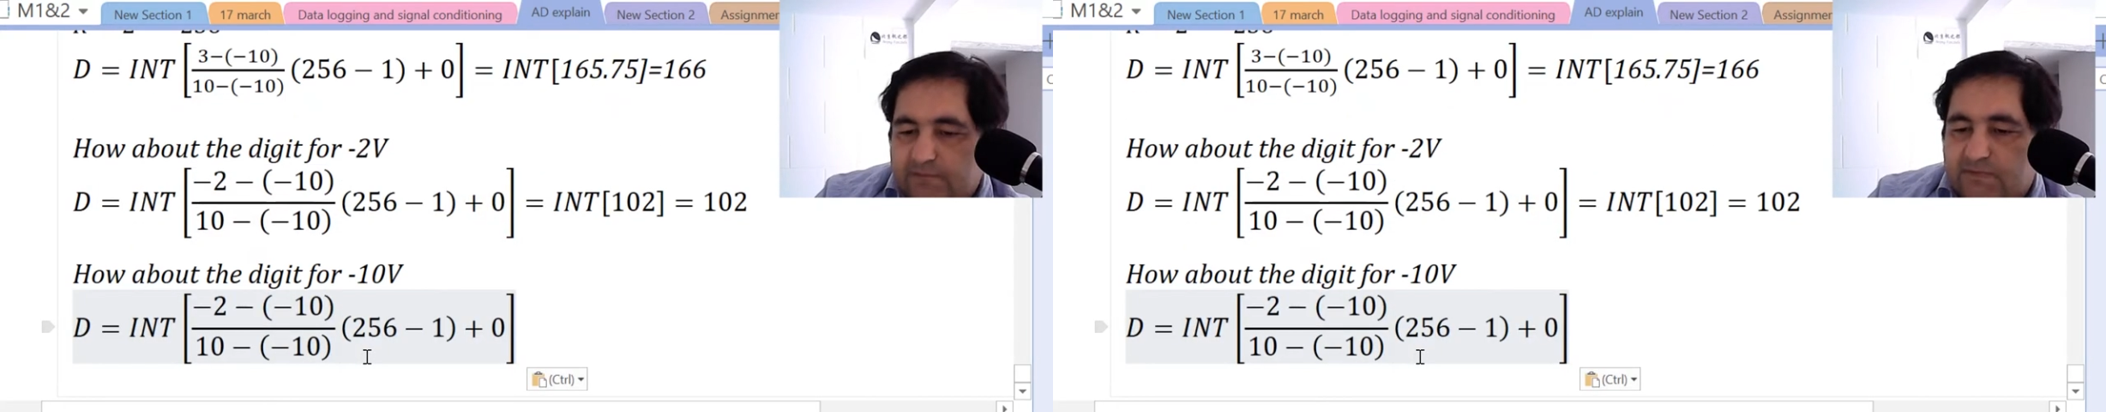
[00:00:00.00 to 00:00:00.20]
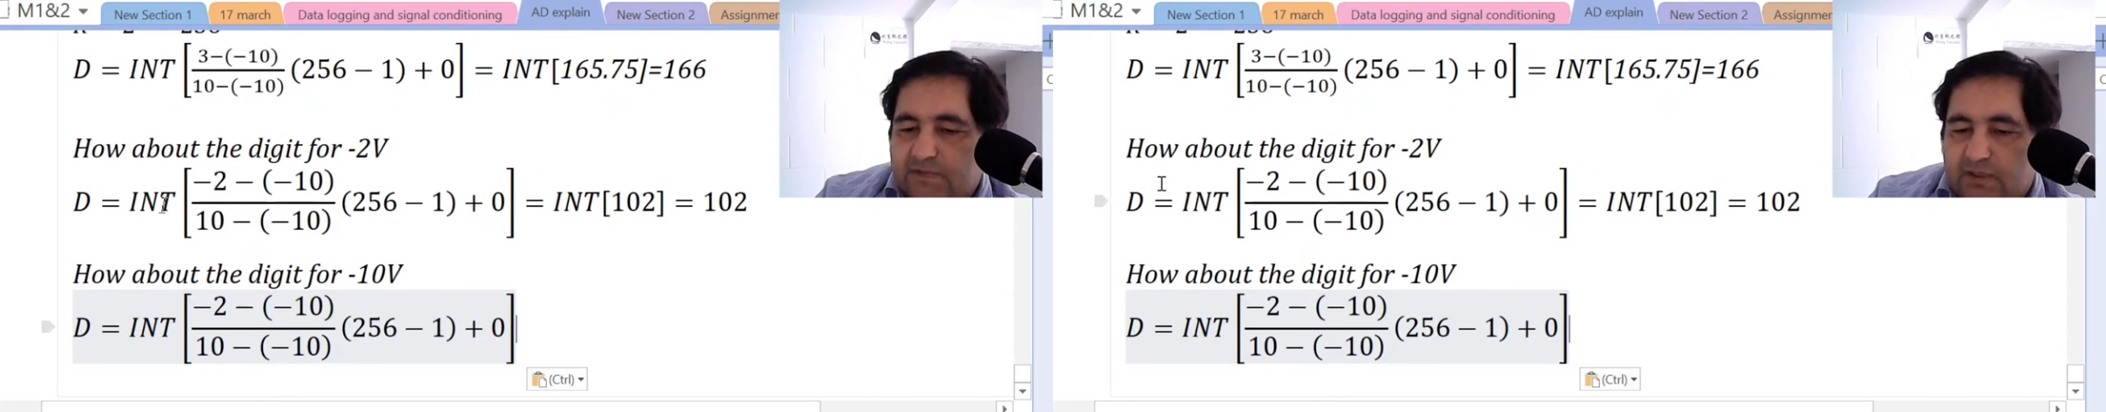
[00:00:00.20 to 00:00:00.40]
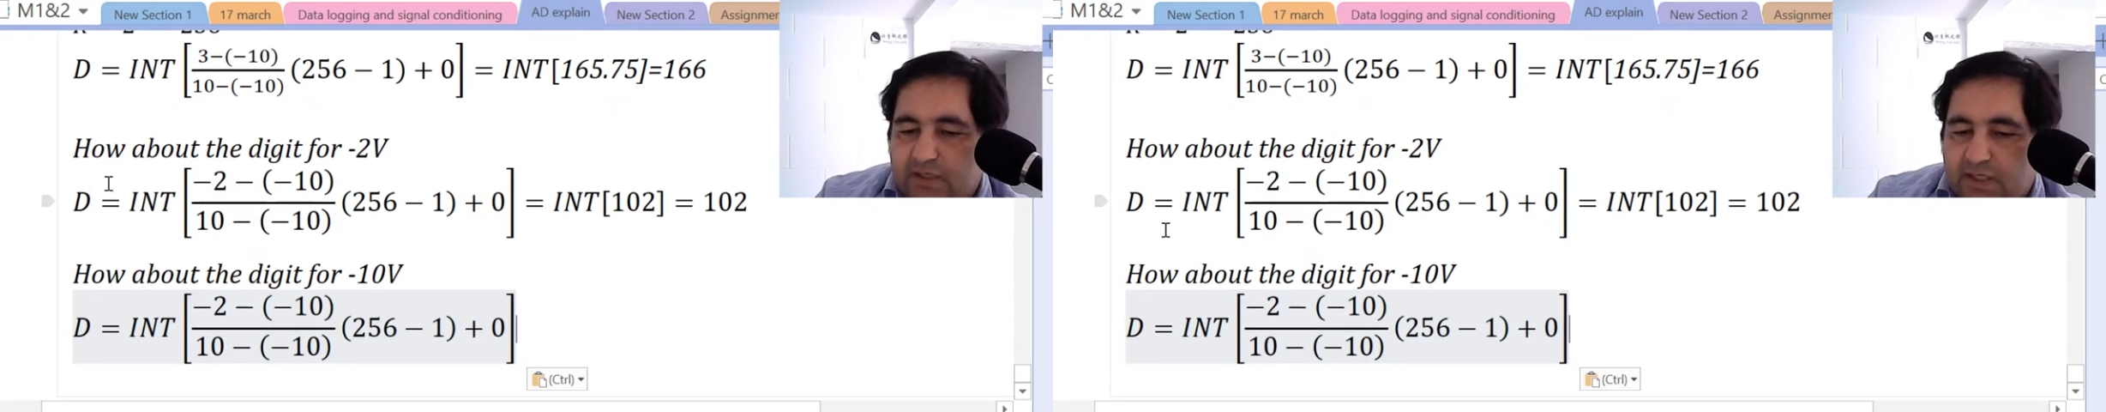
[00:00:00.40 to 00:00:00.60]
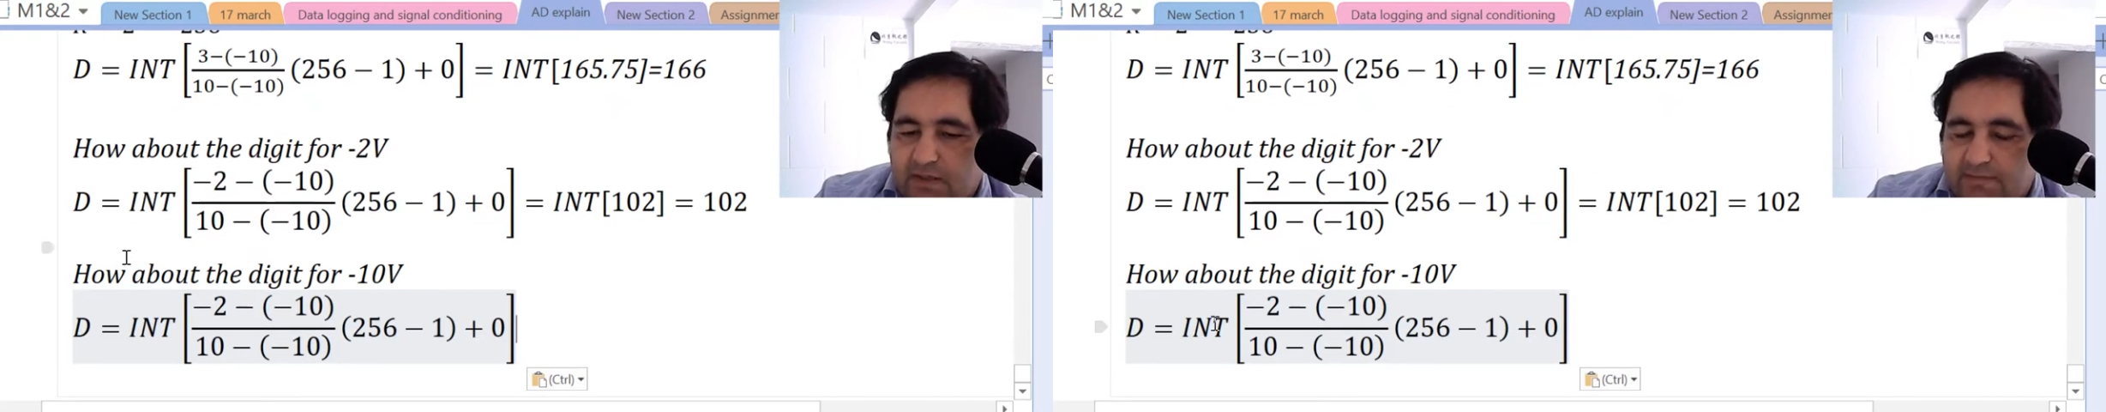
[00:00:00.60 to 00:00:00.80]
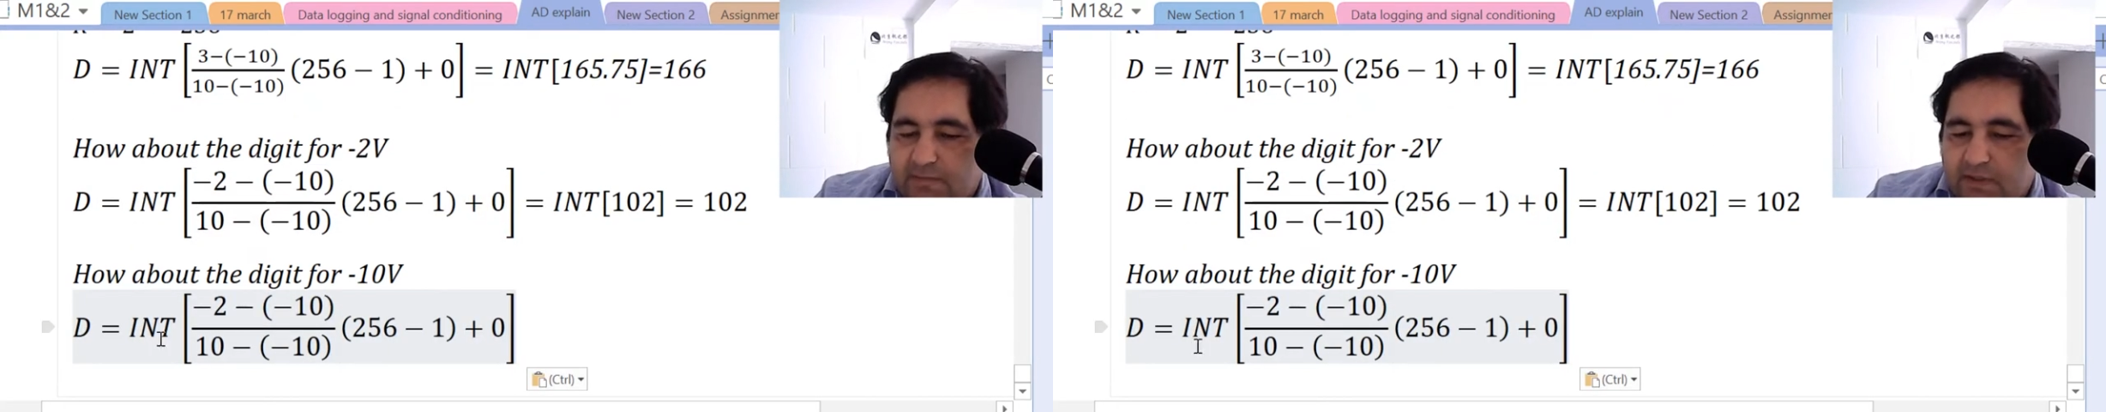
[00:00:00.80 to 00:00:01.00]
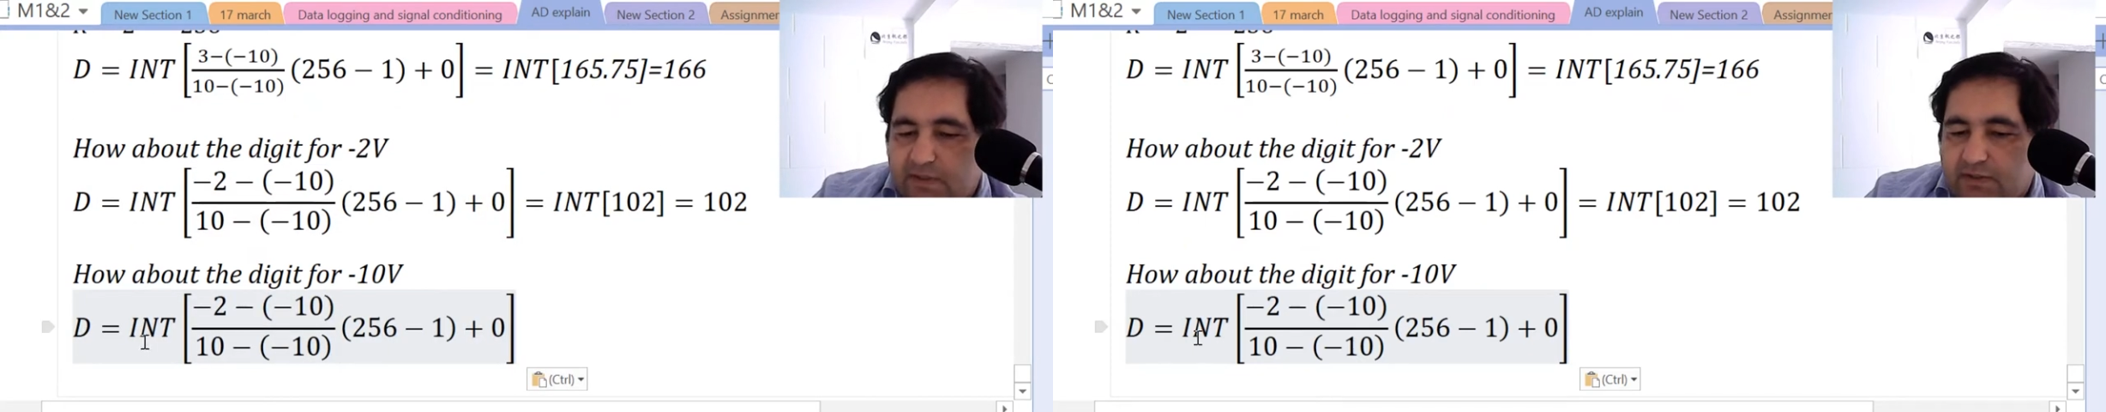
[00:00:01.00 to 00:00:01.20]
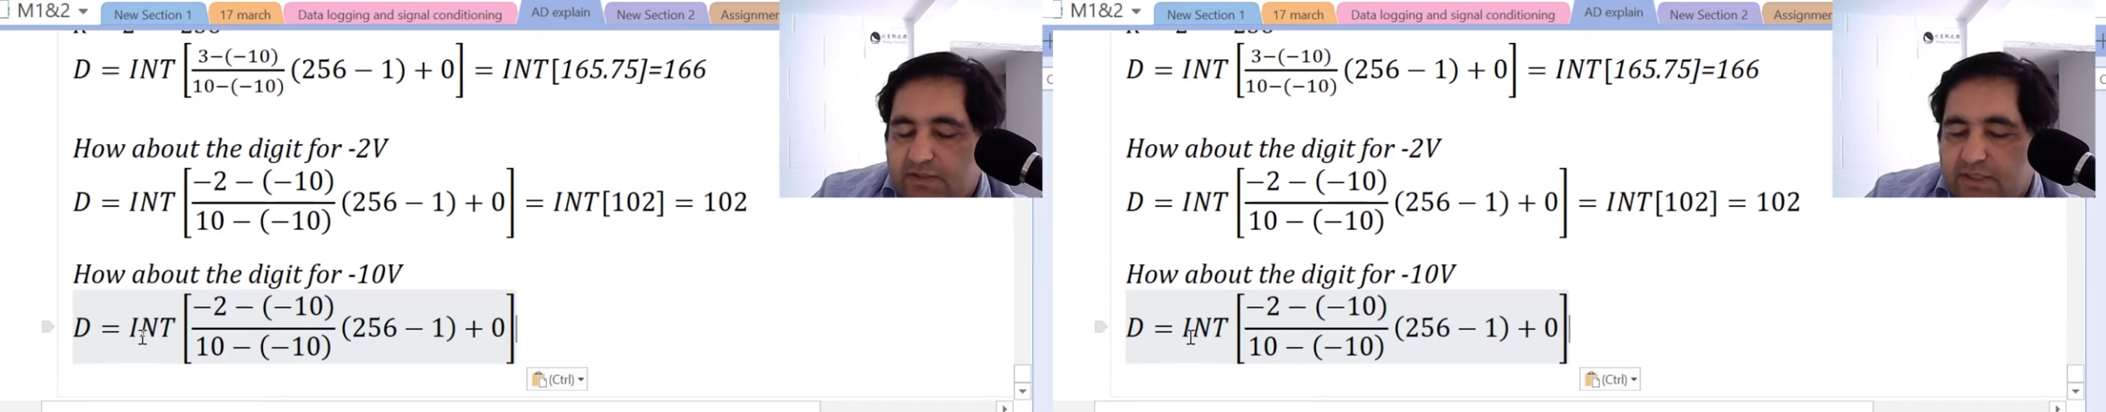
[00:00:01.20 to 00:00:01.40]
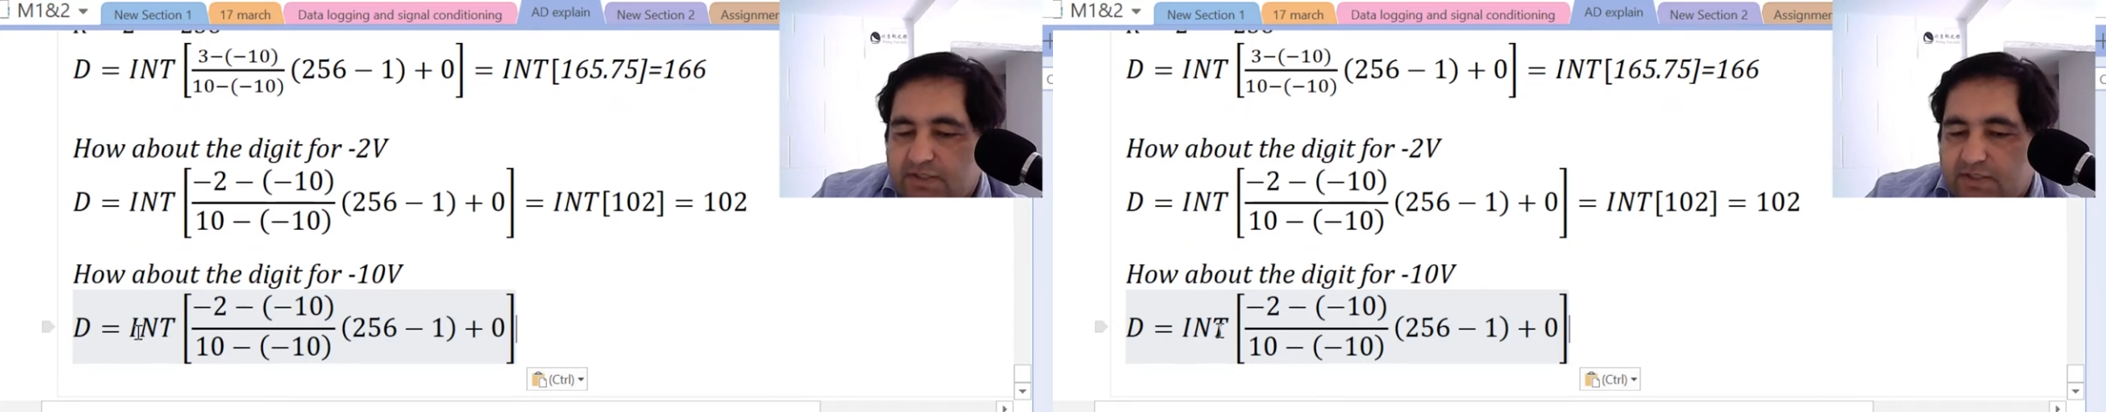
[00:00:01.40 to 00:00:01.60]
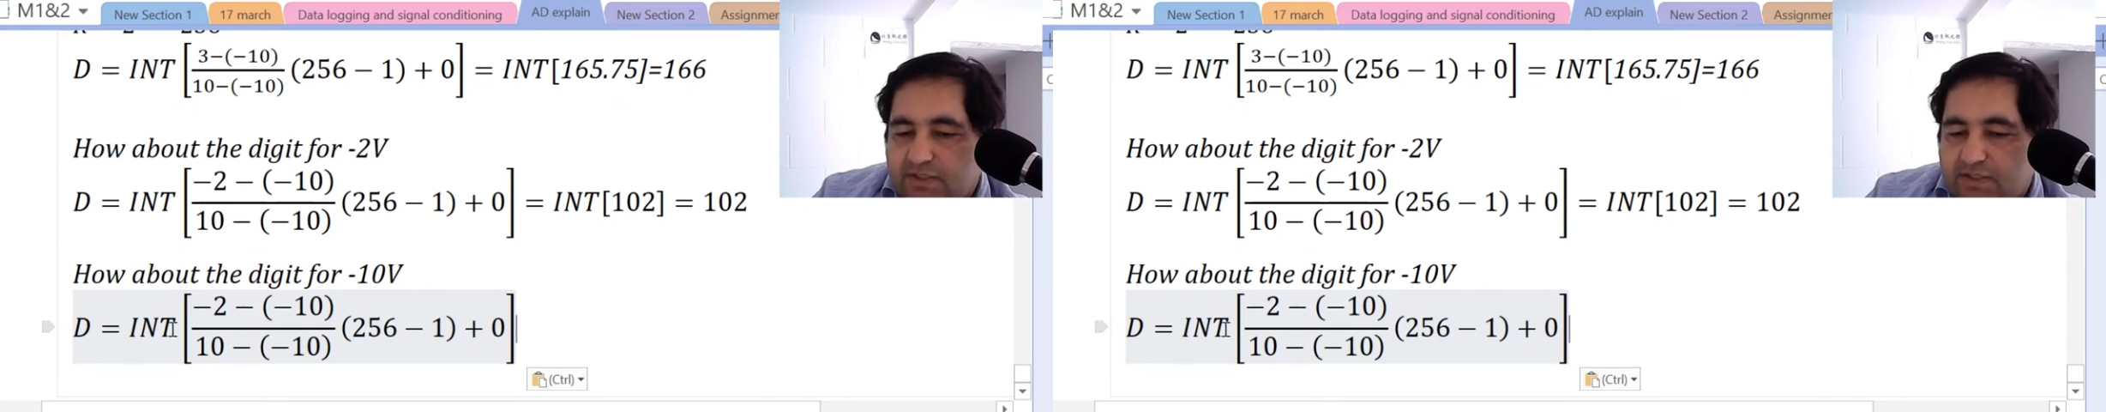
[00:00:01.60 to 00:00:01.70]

Okay, digit